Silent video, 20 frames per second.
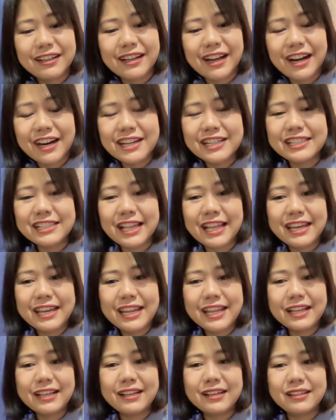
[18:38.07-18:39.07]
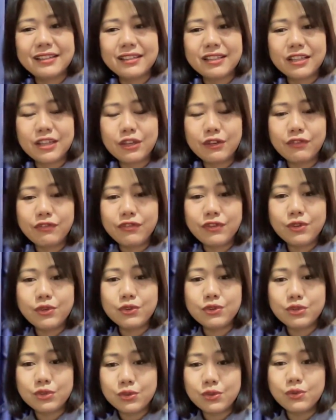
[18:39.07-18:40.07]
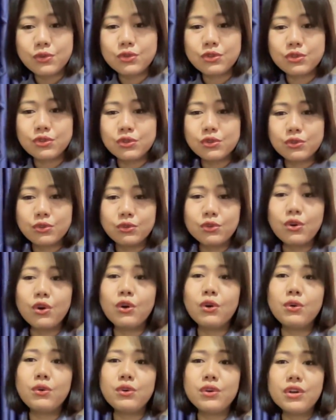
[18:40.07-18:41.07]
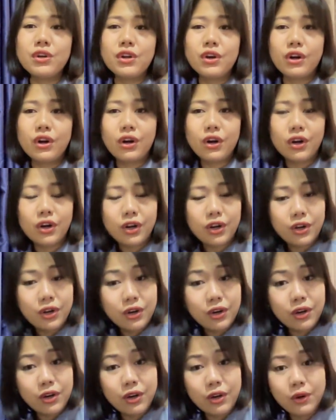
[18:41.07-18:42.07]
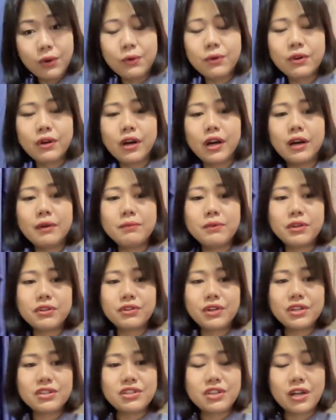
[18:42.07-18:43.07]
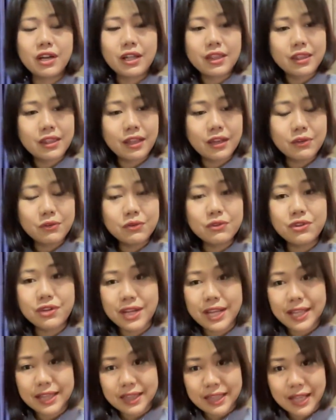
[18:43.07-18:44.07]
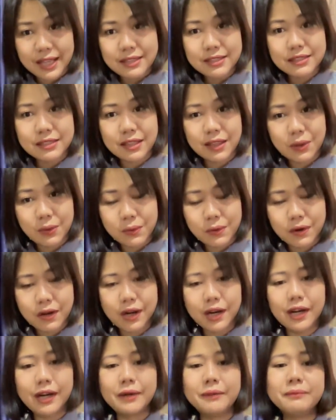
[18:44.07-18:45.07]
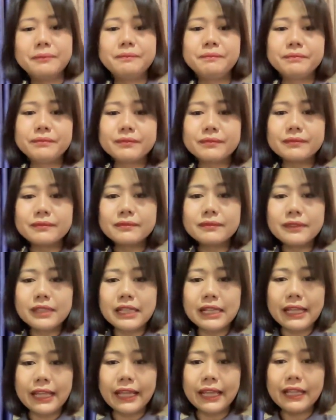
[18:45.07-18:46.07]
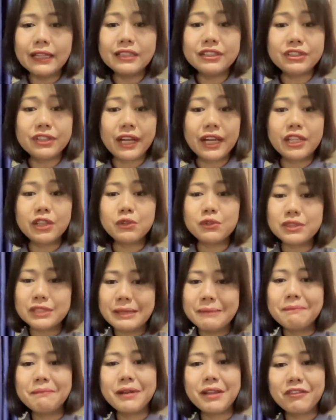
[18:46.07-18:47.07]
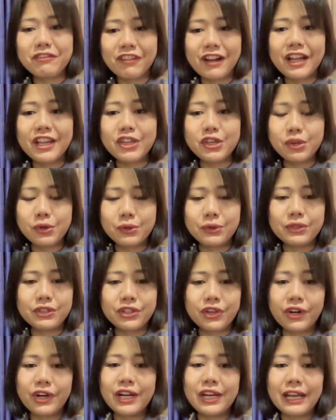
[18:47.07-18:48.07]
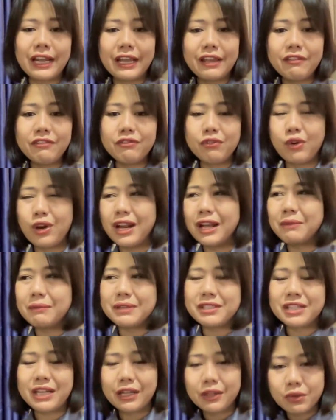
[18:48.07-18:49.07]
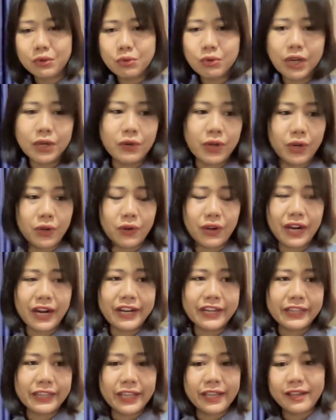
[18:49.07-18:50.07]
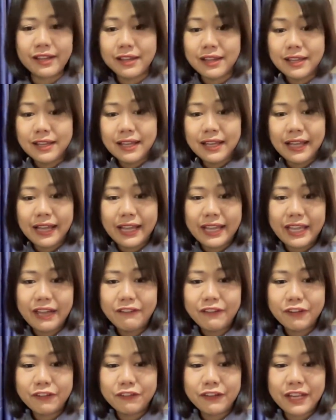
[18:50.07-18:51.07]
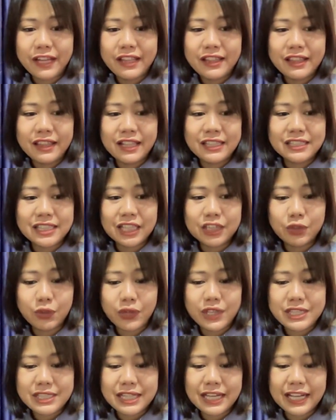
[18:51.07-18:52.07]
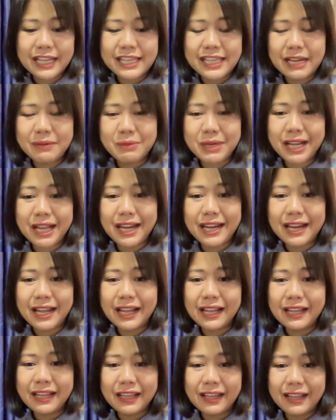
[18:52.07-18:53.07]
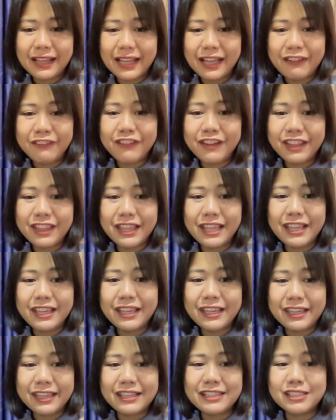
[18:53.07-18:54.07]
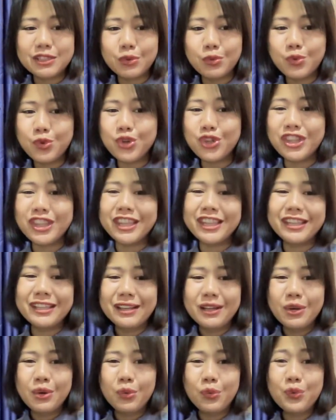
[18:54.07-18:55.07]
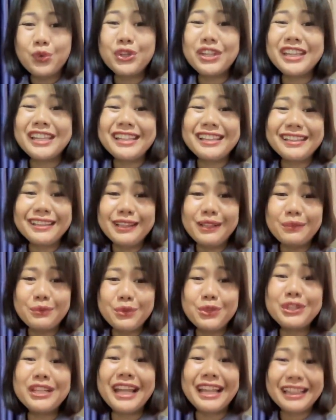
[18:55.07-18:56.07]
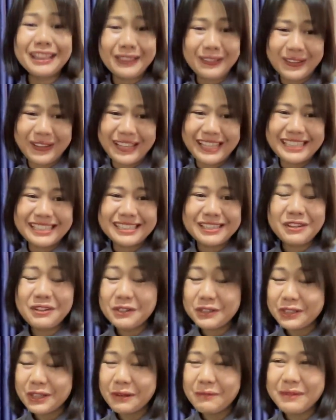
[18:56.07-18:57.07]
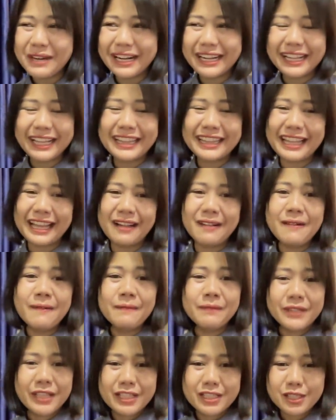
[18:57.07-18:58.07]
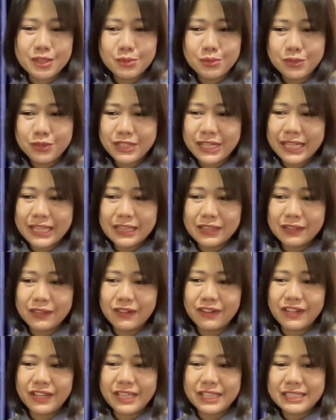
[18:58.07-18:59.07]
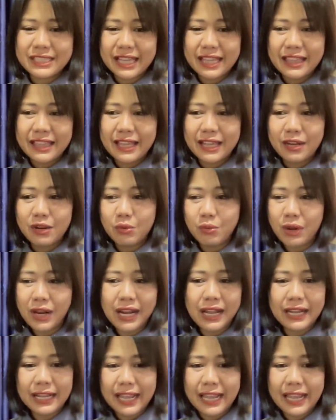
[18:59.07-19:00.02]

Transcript: arsenic, if you choose to go on low carb nutrition, the nutrient dense low carb, and try to simplify your life. Walang masyadong kung ano-anong arte. I have a friend na sa toys ng kanyang mga anak, everything is wooden toys. So sobrang ganda, it's wooden toys, and then walang